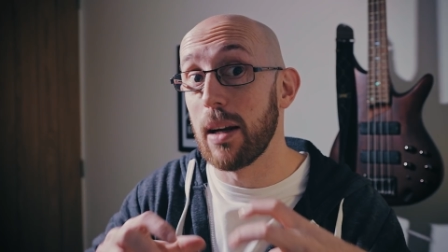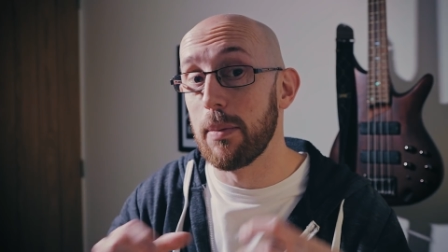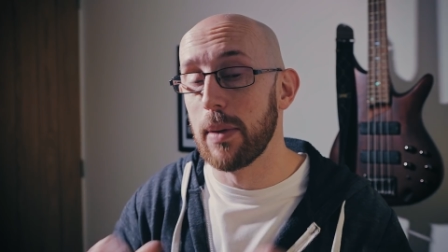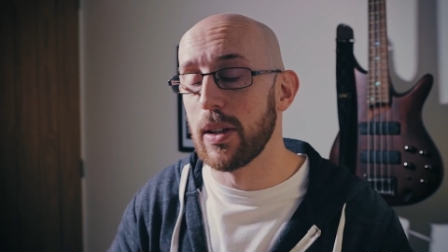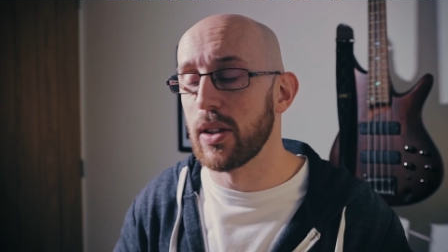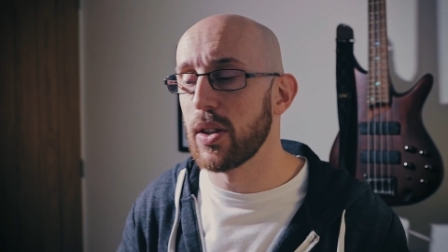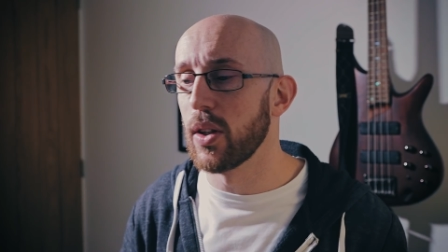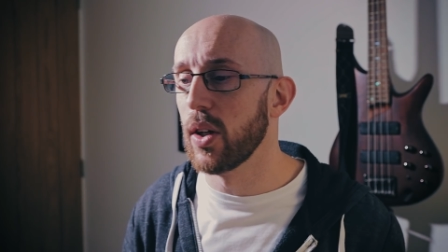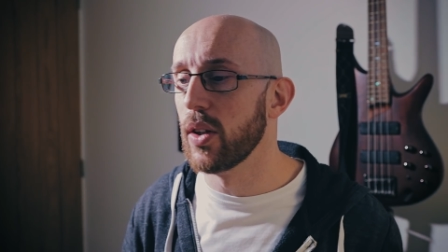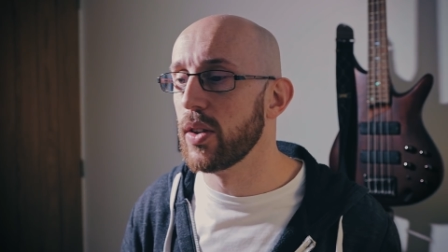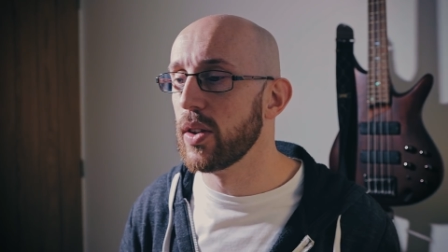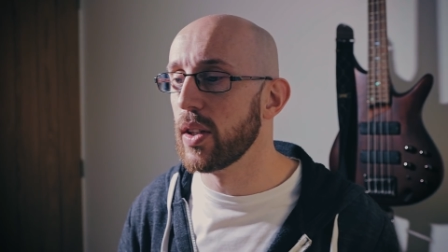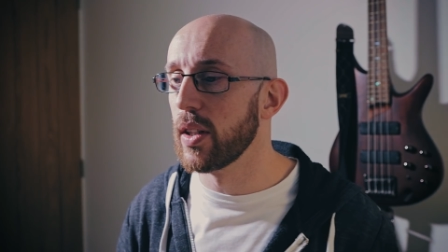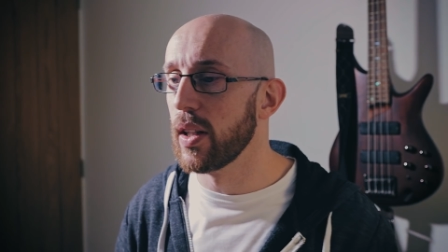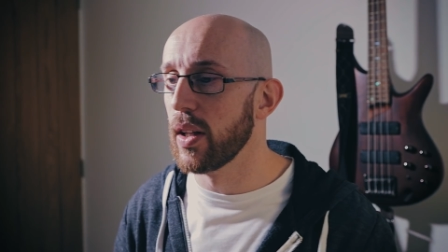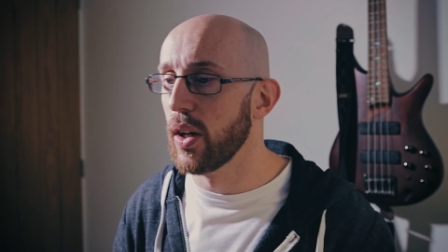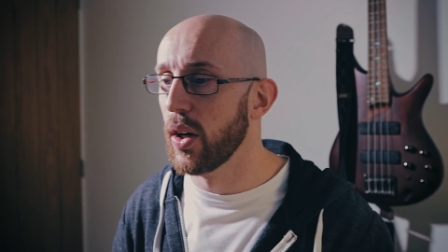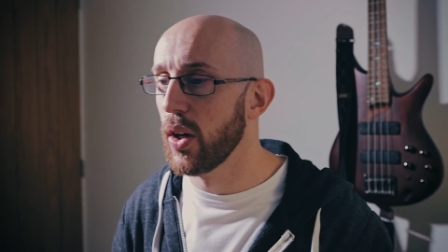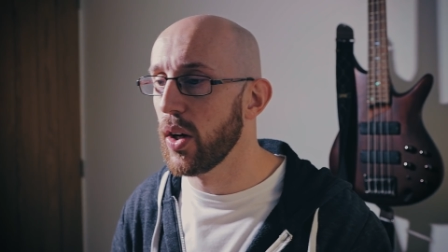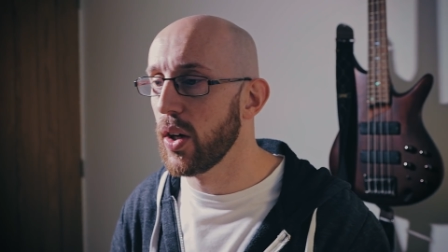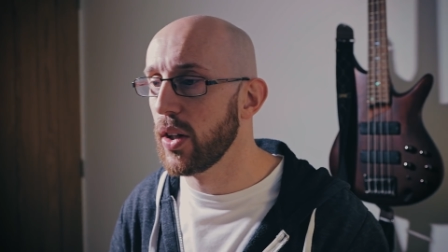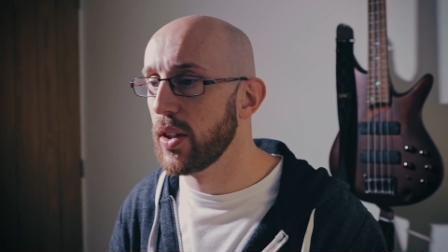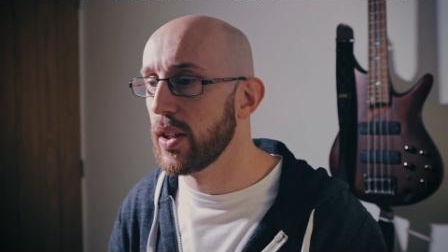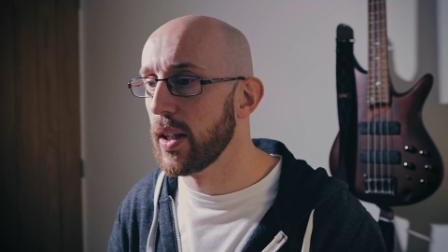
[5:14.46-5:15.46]
element under the
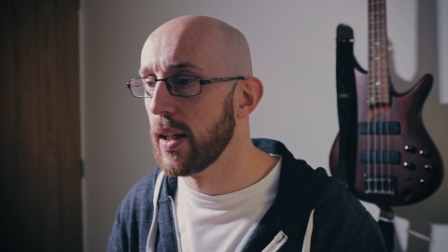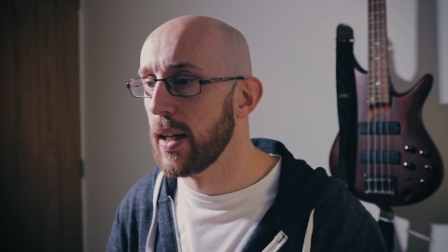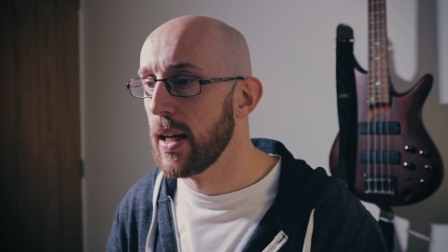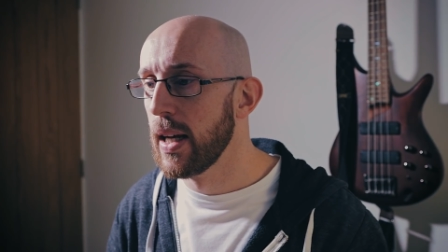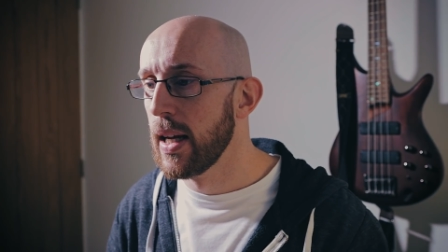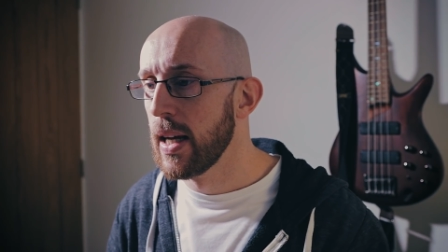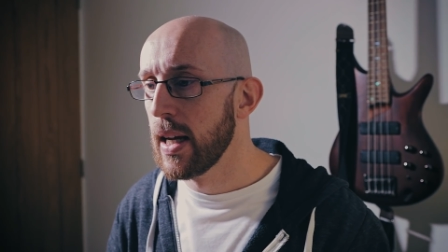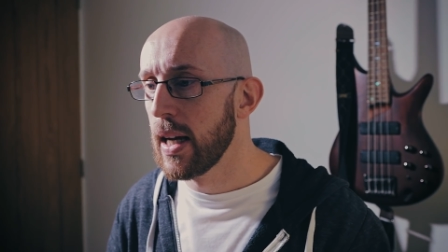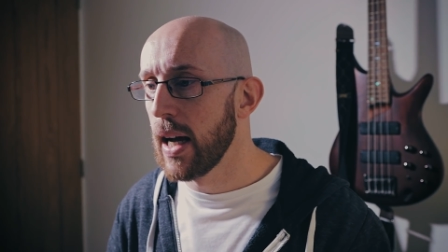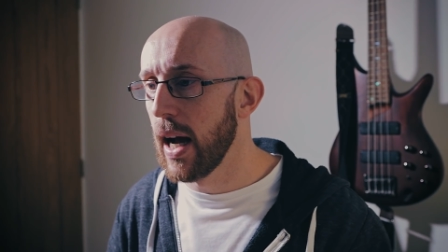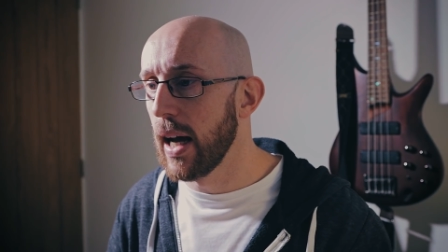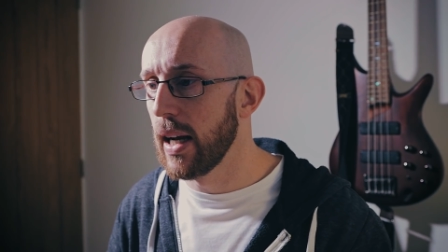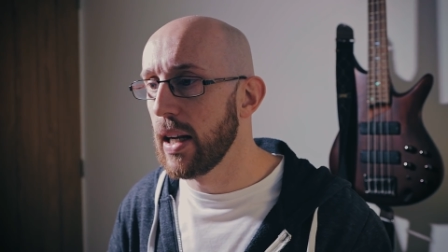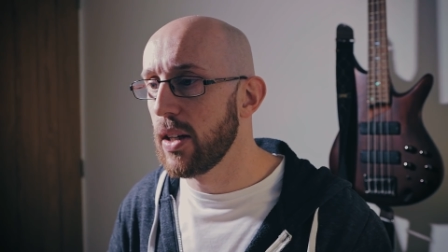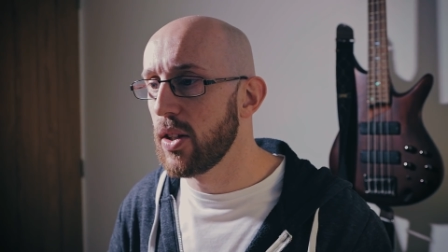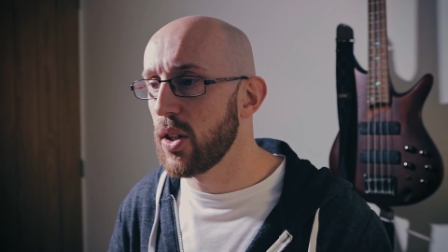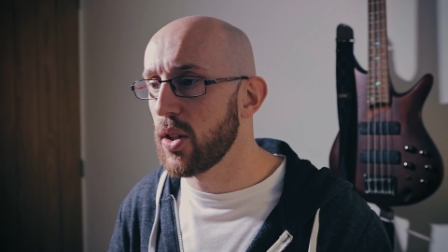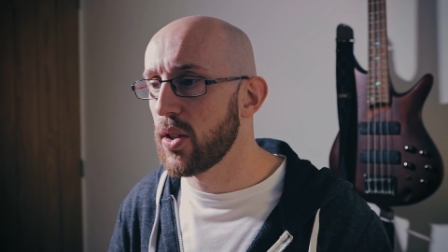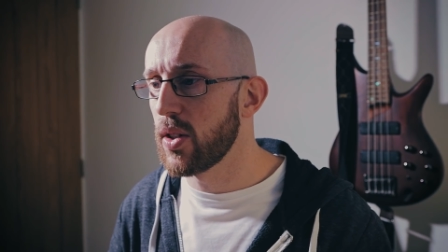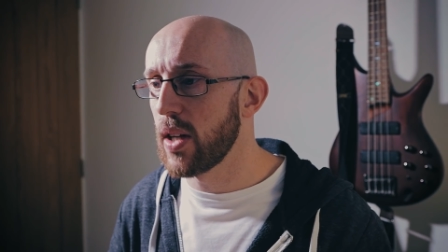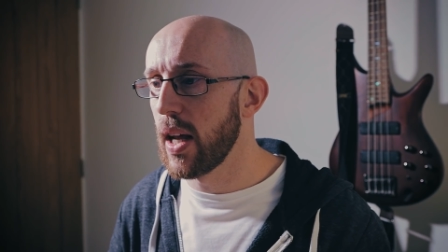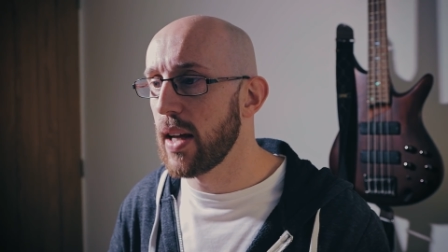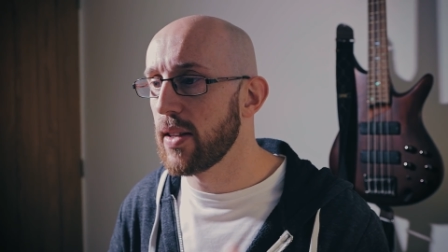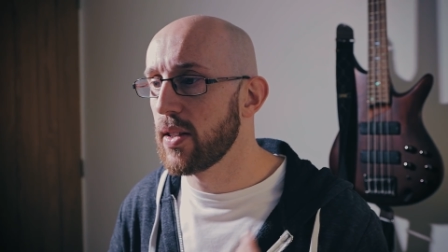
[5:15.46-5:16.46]
hood. And it
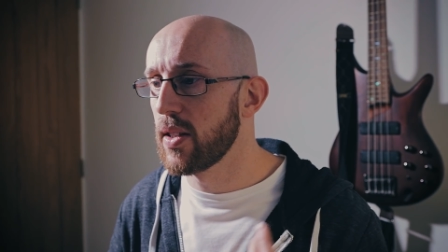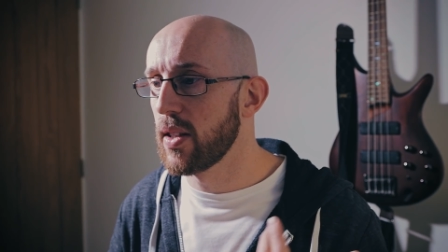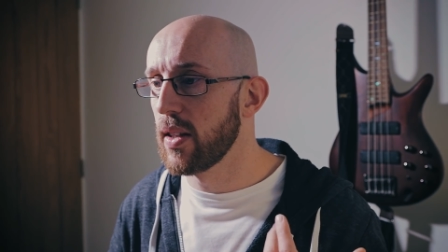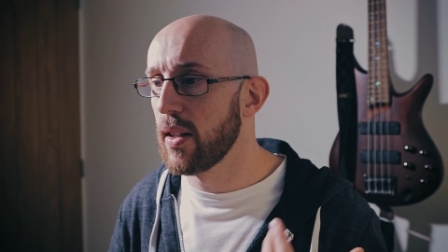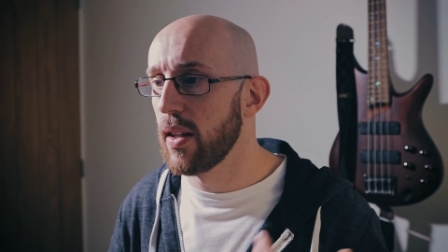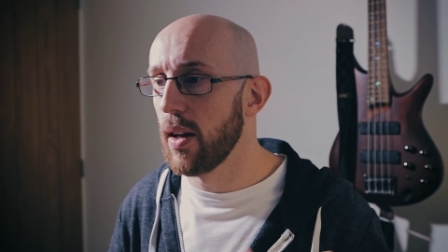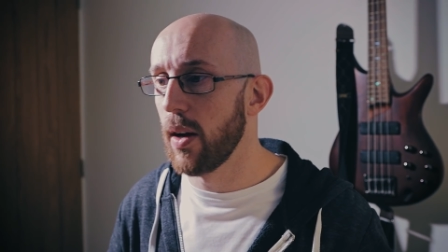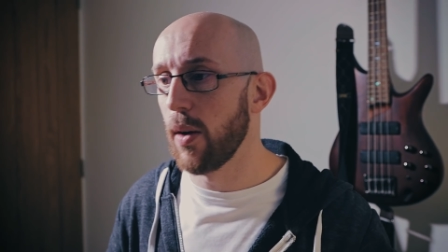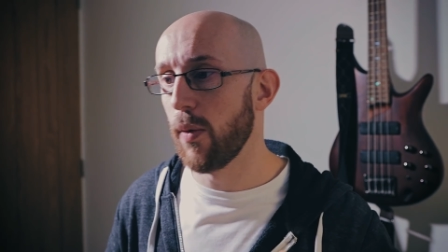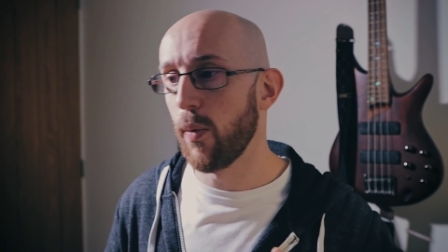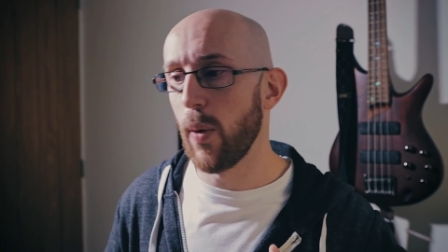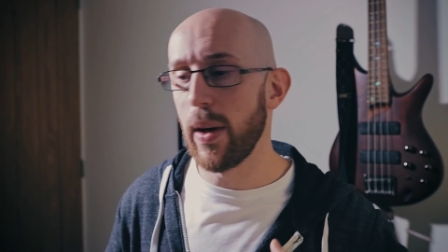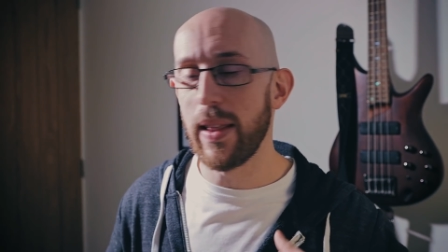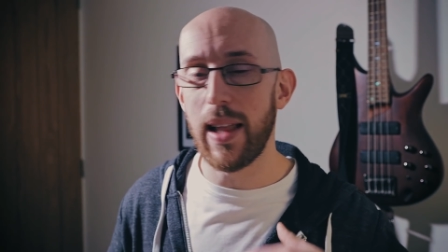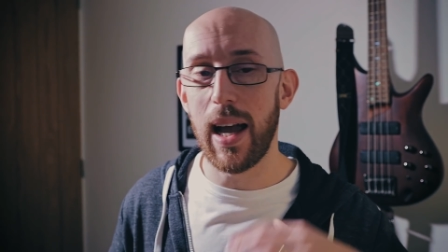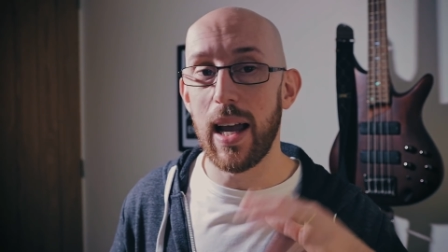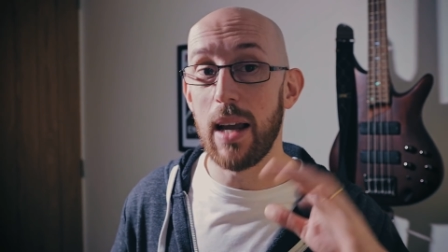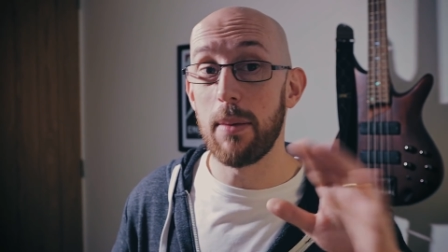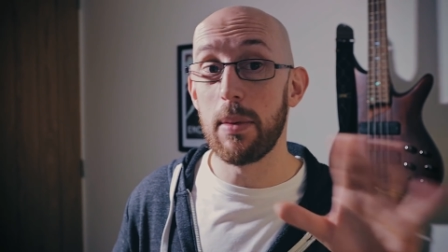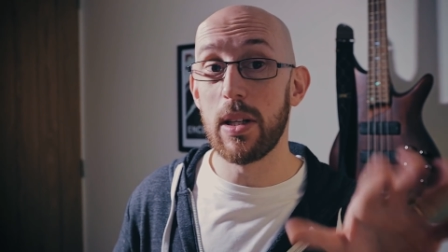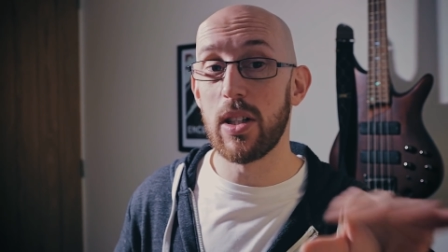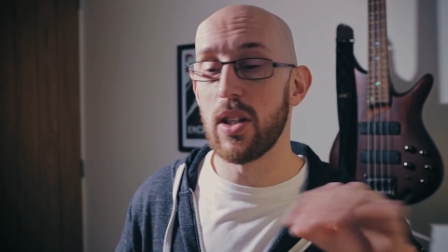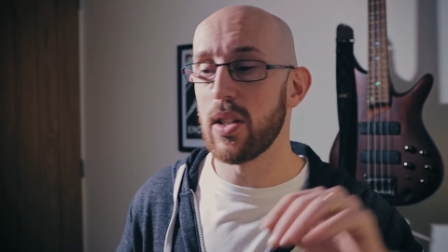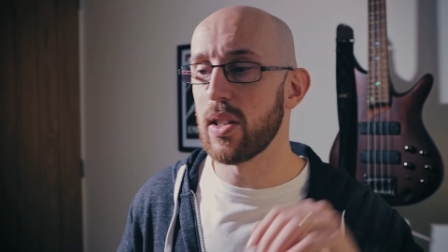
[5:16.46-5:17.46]
just says, when
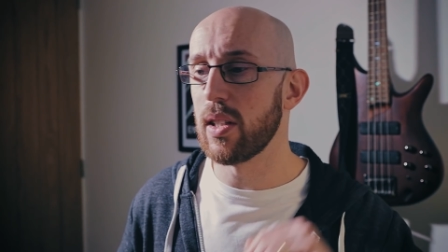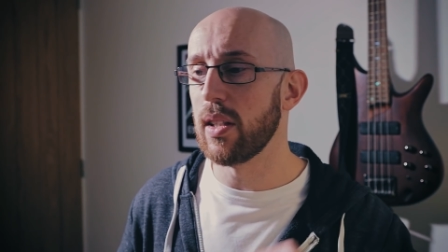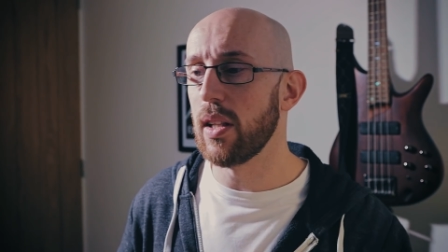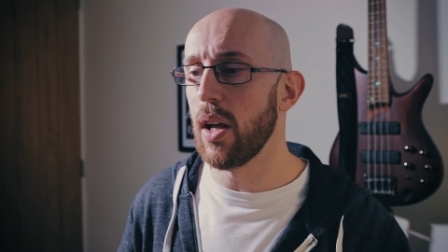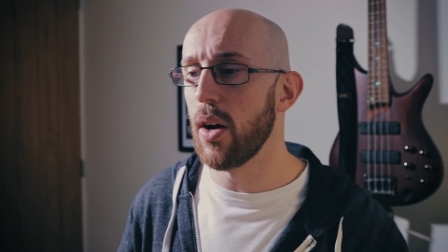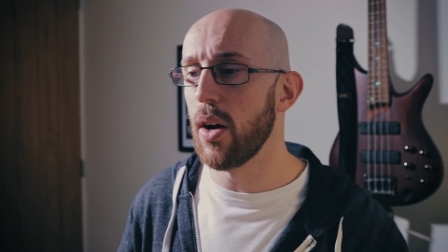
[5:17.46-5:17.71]
that image is